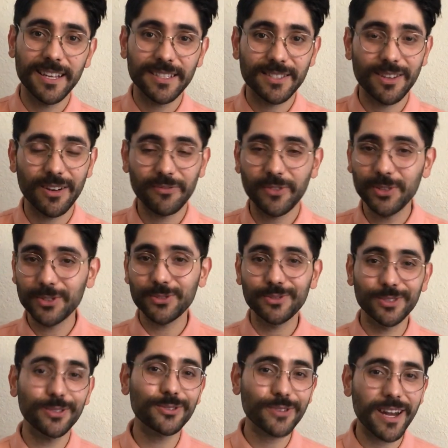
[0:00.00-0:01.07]
So if you
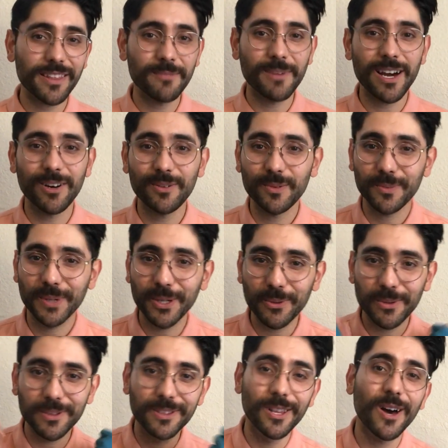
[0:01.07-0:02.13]
do try them out,
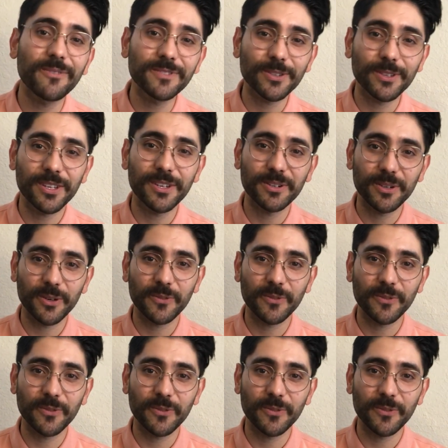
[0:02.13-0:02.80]
we love to hear your